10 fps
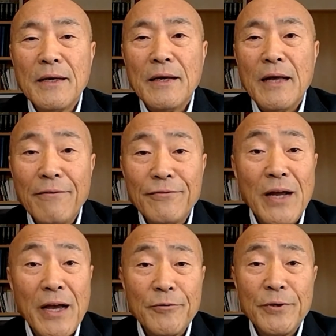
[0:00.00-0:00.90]
After
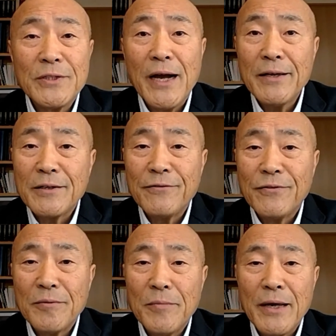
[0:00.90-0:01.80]
I retired
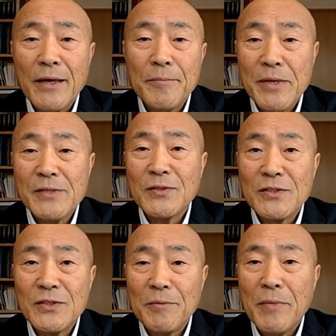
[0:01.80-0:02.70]
from my
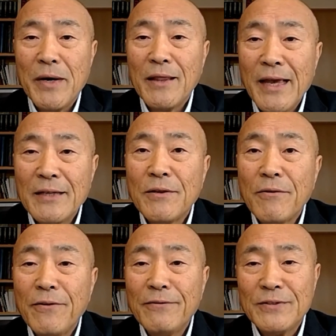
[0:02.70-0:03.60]
business in my late
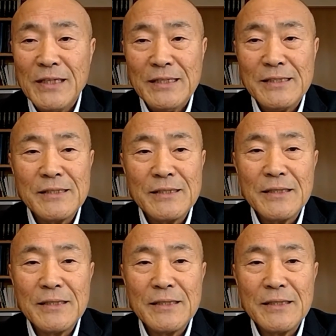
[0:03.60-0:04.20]
50s,